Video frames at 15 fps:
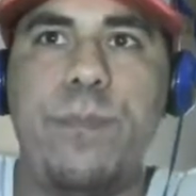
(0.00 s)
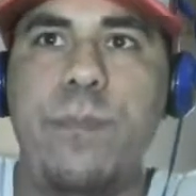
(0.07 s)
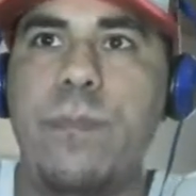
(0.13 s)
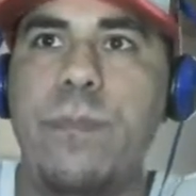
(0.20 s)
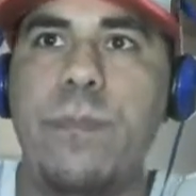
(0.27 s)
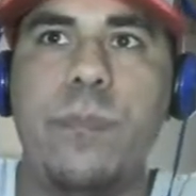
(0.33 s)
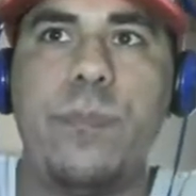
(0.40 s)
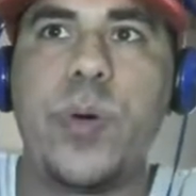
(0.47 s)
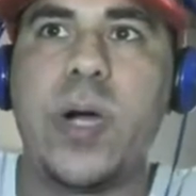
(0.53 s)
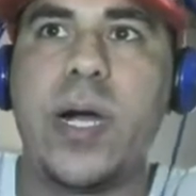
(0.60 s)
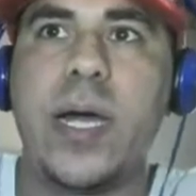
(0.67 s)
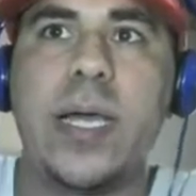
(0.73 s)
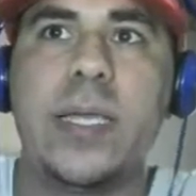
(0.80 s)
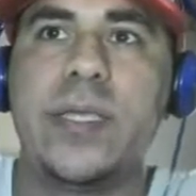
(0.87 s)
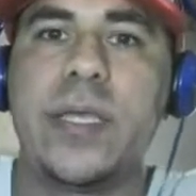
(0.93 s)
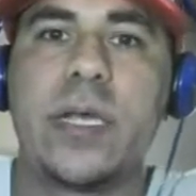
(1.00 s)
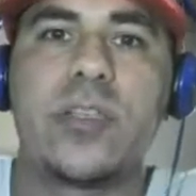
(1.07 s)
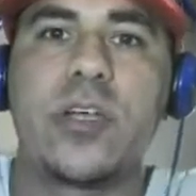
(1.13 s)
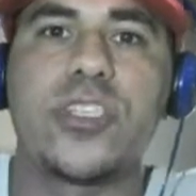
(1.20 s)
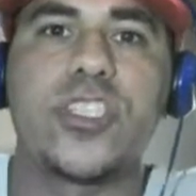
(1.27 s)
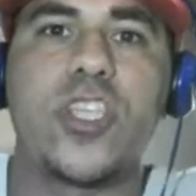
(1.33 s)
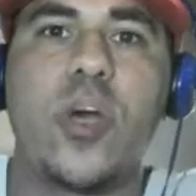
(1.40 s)
But, you know, there
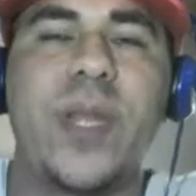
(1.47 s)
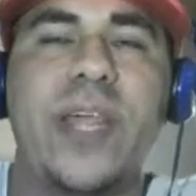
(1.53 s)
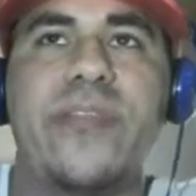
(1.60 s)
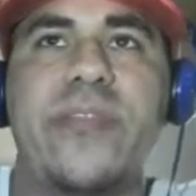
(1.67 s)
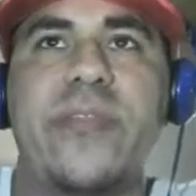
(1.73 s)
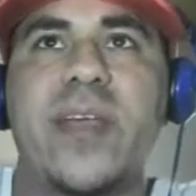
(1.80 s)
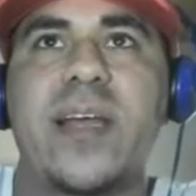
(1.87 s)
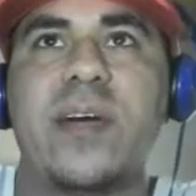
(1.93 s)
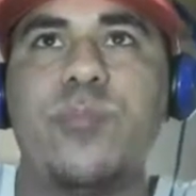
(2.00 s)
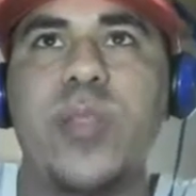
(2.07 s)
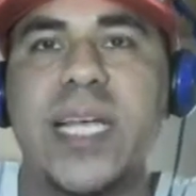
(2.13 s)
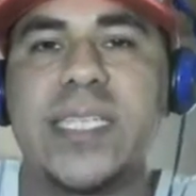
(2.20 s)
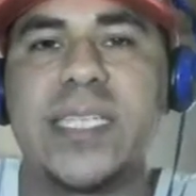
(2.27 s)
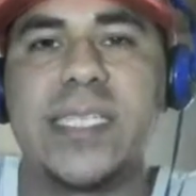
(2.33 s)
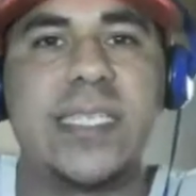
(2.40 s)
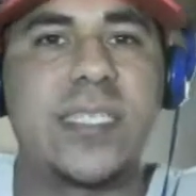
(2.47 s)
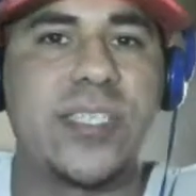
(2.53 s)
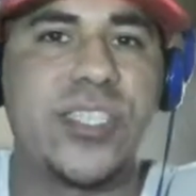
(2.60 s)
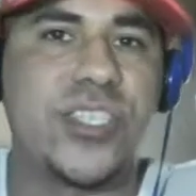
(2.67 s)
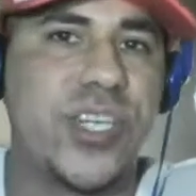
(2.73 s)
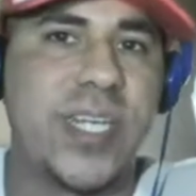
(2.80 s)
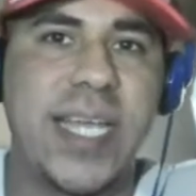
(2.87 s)
are so many complexities
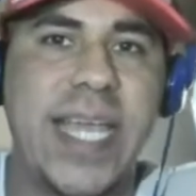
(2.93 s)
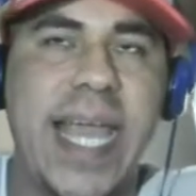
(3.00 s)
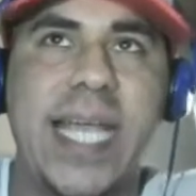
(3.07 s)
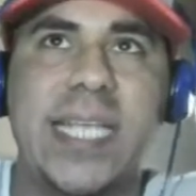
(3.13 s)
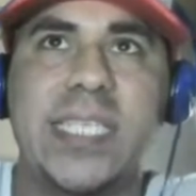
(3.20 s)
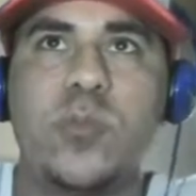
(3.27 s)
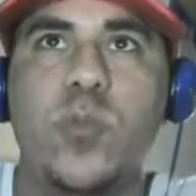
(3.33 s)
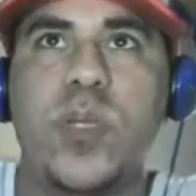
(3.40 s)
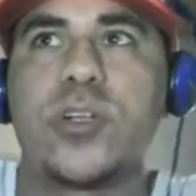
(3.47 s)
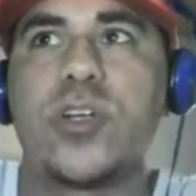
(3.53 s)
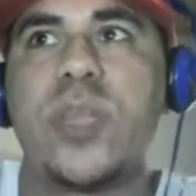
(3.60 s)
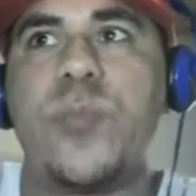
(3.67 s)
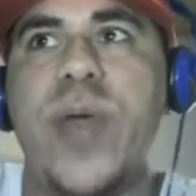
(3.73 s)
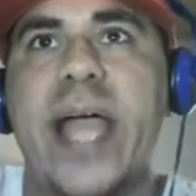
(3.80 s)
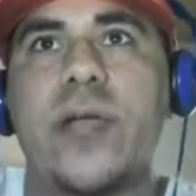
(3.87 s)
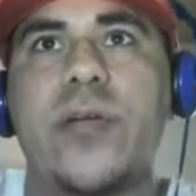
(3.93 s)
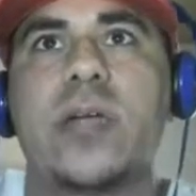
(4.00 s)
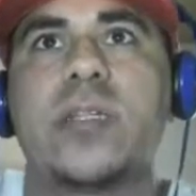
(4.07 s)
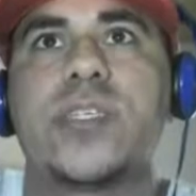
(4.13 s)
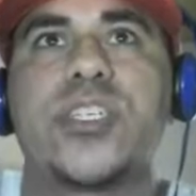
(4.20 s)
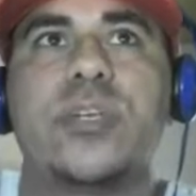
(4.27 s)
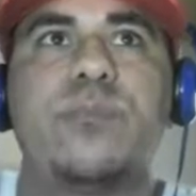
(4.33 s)
concerning case. We don't know the background
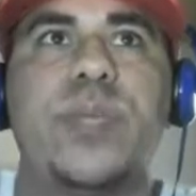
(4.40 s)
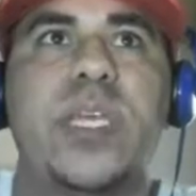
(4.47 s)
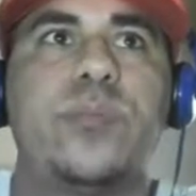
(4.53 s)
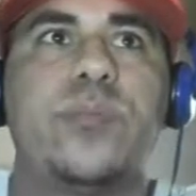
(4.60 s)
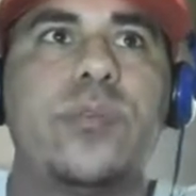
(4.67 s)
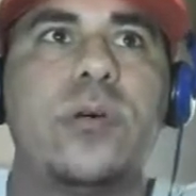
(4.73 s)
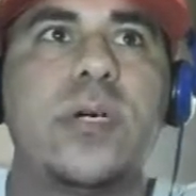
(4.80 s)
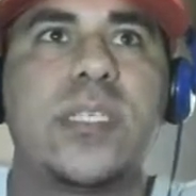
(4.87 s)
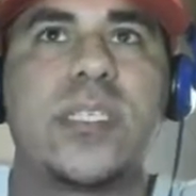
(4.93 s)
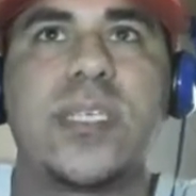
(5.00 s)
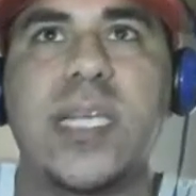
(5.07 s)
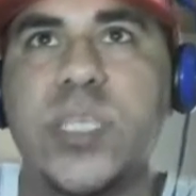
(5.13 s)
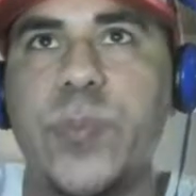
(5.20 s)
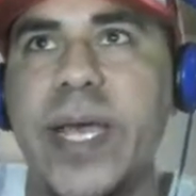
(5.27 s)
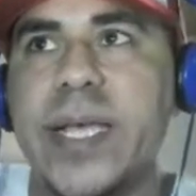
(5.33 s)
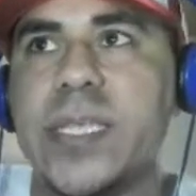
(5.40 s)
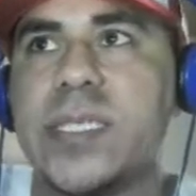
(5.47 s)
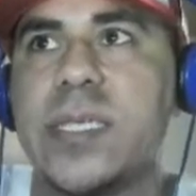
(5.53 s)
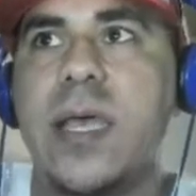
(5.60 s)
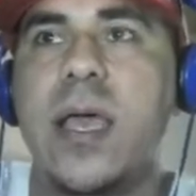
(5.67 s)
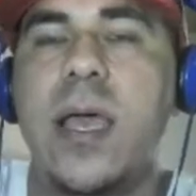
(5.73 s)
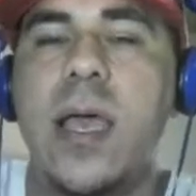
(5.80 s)
of certain people and suspects.
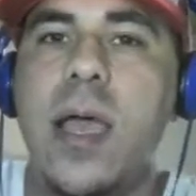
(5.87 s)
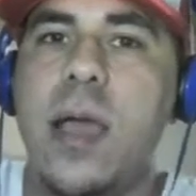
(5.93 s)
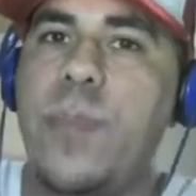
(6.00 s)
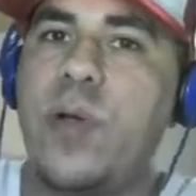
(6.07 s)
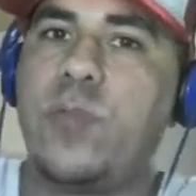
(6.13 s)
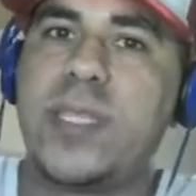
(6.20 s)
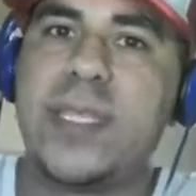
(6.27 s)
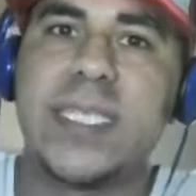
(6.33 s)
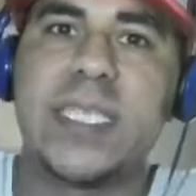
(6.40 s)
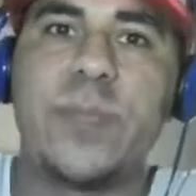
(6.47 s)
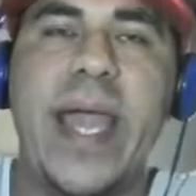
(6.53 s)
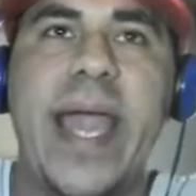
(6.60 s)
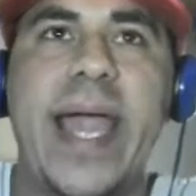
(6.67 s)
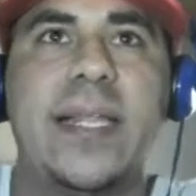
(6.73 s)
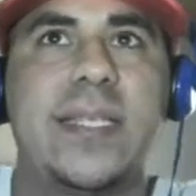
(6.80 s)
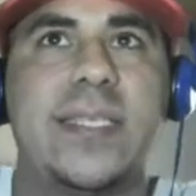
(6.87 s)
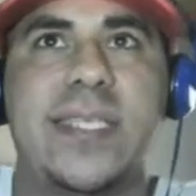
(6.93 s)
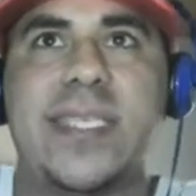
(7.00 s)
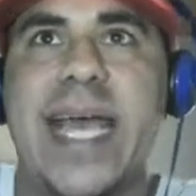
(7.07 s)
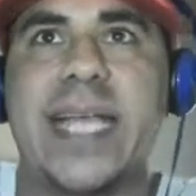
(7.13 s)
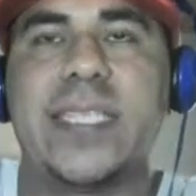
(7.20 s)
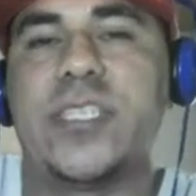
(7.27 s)
But with this man, it's a
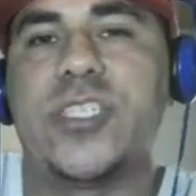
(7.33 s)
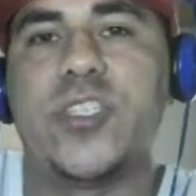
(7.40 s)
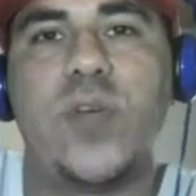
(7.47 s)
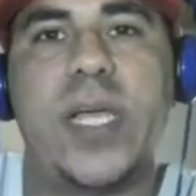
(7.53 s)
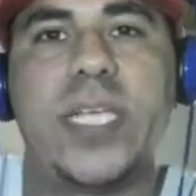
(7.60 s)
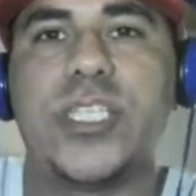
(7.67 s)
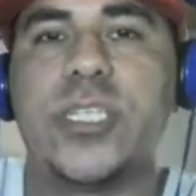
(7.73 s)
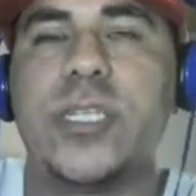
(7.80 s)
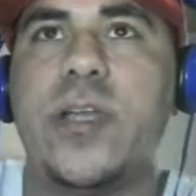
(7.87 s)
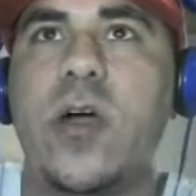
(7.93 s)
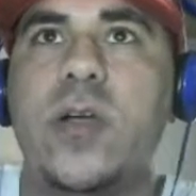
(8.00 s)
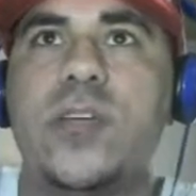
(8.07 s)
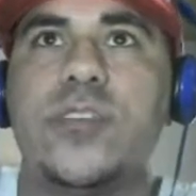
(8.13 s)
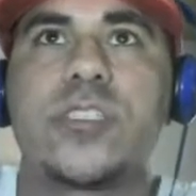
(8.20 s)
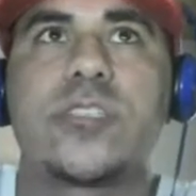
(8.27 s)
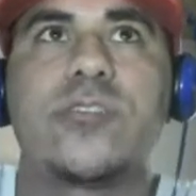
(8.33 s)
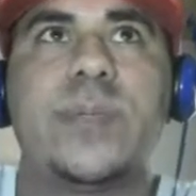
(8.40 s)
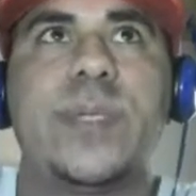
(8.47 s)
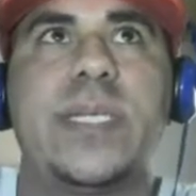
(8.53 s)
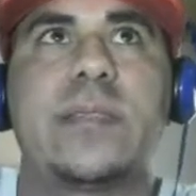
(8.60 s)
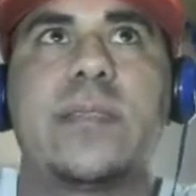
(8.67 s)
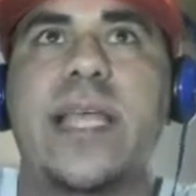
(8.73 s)
sad situation. You know, he was
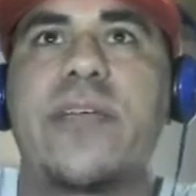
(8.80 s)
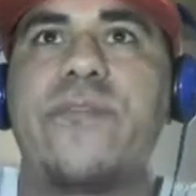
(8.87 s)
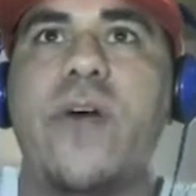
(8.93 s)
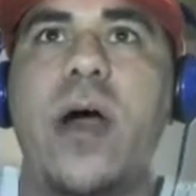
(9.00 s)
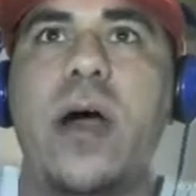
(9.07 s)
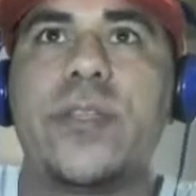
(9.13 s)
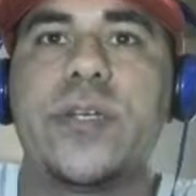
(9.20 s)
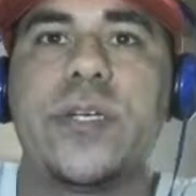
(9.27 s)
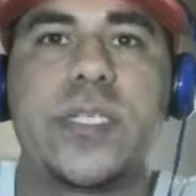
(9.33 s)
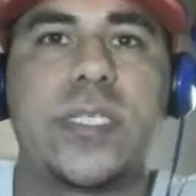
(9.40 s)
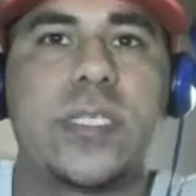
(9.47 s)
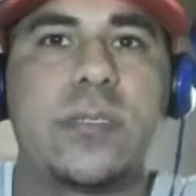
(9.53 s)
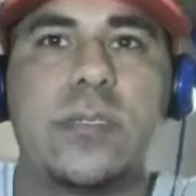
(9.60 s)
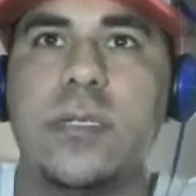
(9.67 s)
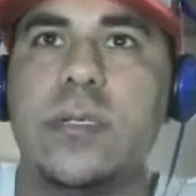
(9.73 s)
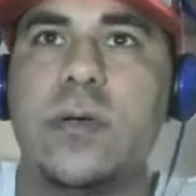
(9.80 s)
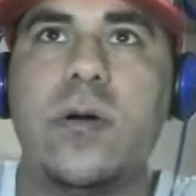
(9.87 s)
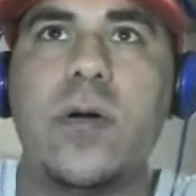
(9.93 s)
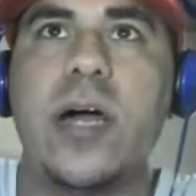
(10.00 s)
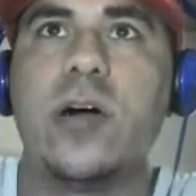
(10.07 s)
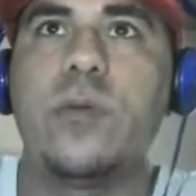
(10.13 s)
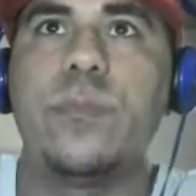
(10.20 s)
screaming like, fathers, you know,
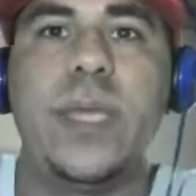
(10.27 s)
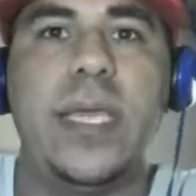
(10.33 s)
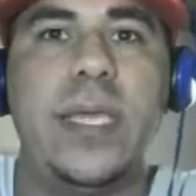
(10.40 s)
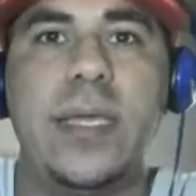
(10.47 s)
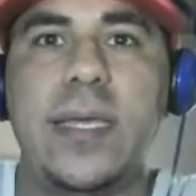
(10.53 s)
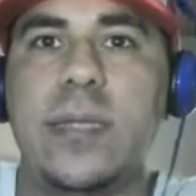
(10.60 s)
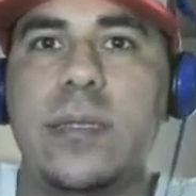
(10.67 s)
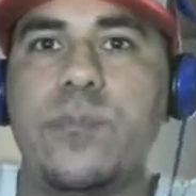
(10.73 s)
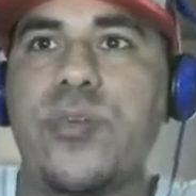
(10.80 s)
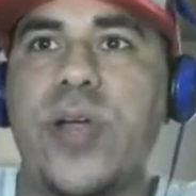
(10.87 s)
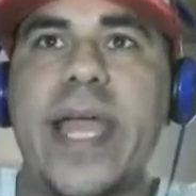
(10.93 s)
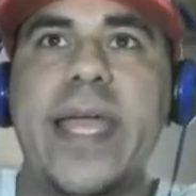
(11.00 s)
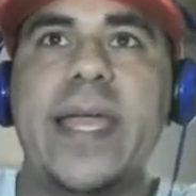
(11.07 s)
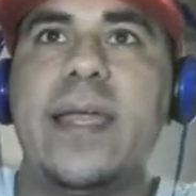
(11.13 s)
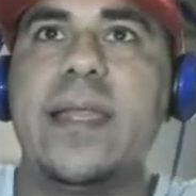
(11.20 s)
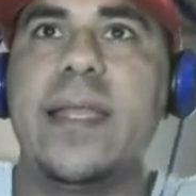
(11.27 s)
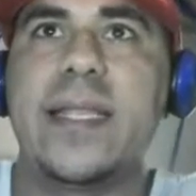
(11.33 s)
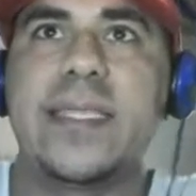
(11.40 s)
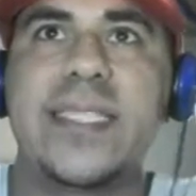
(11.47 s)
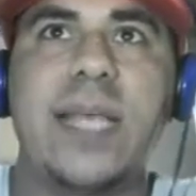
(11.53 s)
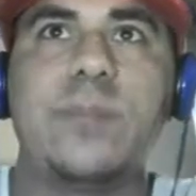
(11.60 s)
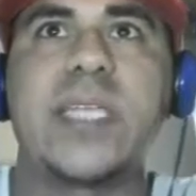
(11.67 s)
help me, and praying. And at
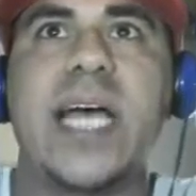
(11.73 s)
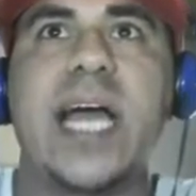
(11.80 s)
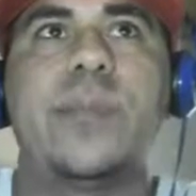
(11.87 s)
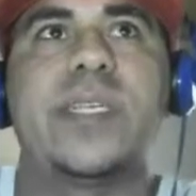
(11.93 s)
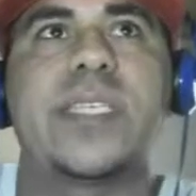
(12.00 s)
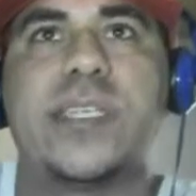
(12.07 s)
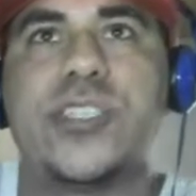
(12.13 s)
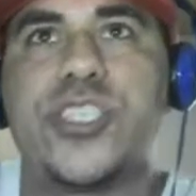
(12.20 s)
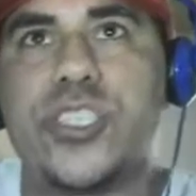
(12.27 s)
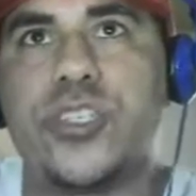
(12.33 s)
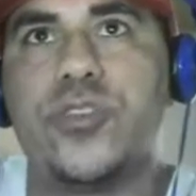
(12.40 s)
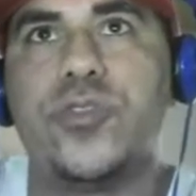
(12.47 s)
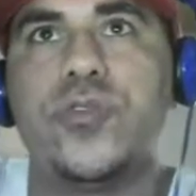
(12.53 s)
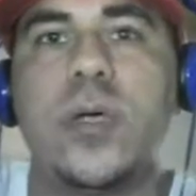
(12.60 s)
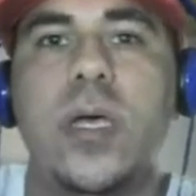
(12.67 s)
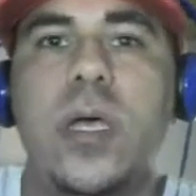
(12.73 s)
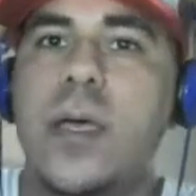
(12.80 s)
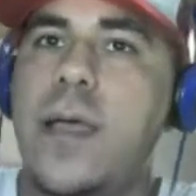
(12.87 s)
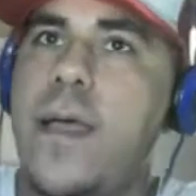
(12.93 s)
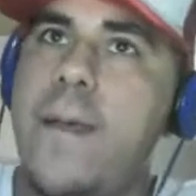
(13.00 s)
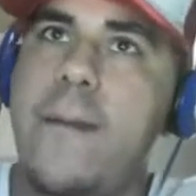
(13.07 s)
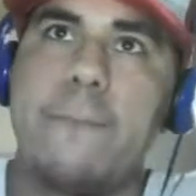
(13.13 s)
the same time, he said, shoot.
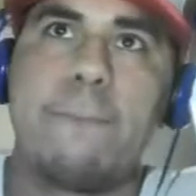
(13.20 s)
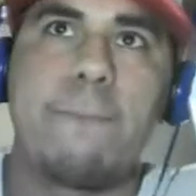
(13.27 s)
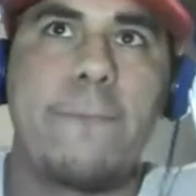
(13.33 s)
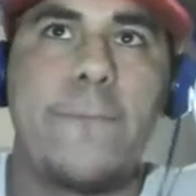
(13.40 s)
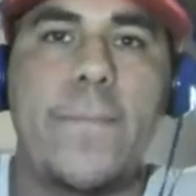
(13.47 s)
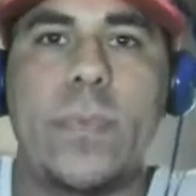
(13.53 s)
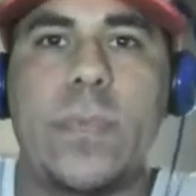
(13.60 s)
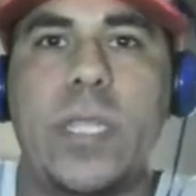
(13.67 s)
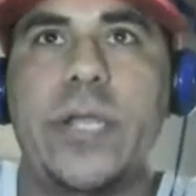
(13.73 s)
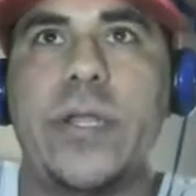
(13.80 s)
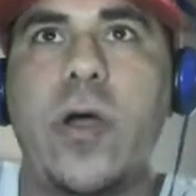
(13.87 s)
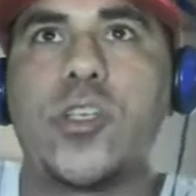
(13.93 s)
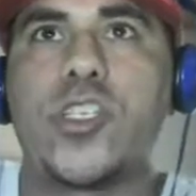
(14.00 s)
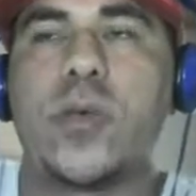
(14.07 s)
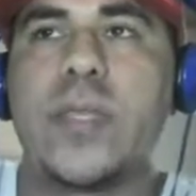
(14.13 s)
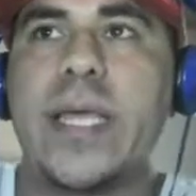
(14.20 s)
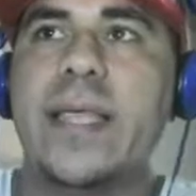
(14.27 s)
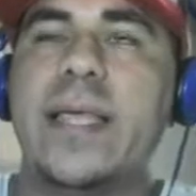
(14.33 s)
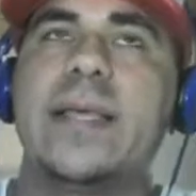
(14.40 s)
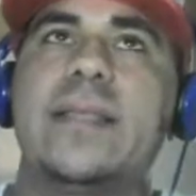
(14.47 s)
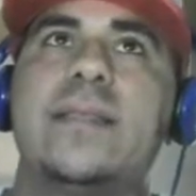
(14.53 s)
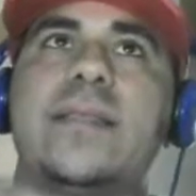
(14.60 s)
You know, so
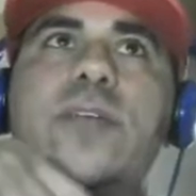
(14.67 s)
they were